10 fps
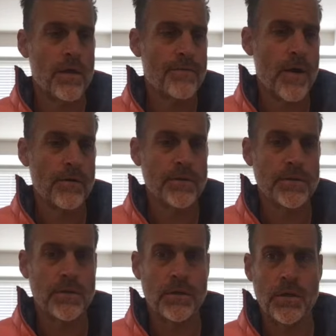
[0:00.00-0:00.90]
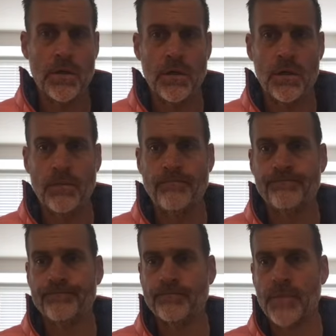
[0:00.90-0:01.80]
Throttles.
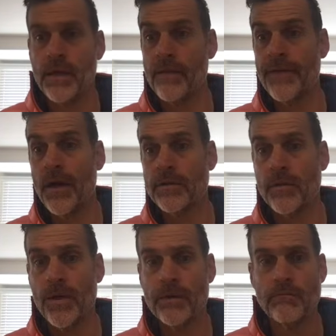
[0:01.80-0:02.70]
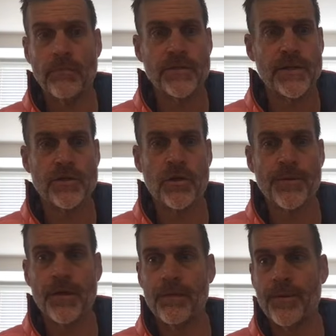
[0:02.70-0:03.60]
I love the Alta one. It's that
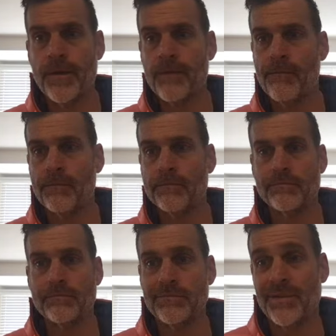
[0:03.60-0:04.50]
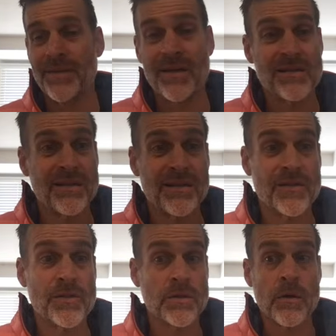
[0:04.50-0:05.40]
German company. To be honest, I just
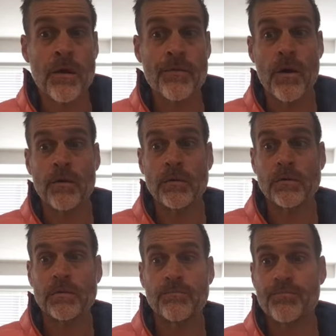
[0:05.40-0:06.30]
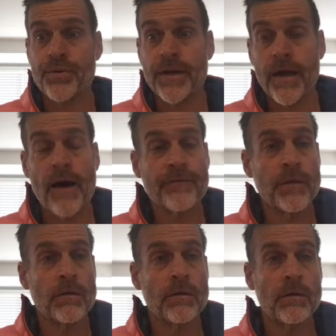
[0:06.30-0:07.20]
use surround throttles pretty
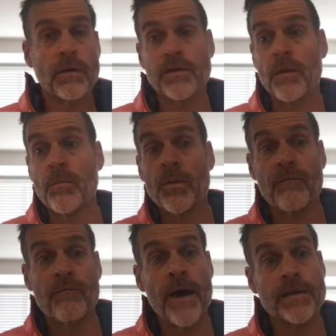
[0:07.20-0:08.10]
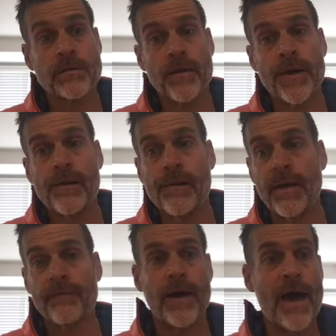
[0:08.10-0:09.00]
often because I'm with VESC, right?
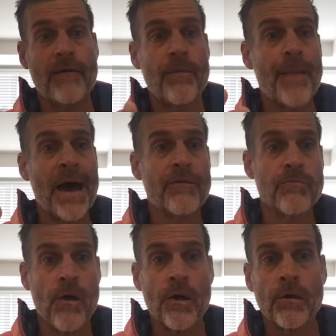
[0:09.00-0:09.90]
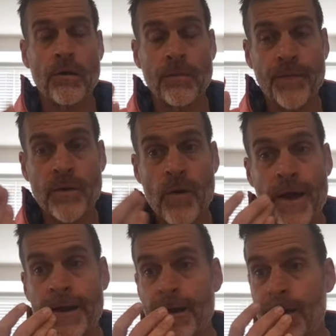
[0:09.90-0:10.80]
If I have a bad throttle
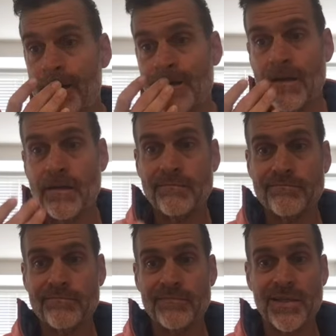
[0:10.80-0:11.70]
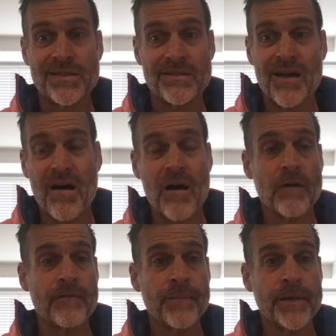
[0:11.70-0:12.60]
mid-ride, it's not
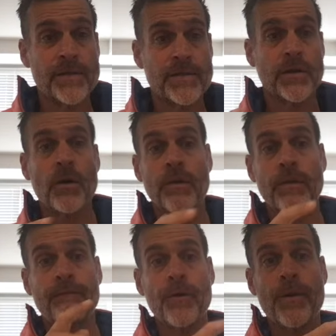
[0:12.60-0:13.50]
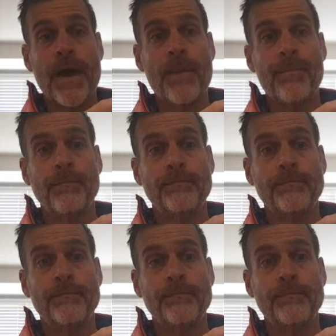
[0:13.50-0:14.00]
hard for me just to go in the phone app,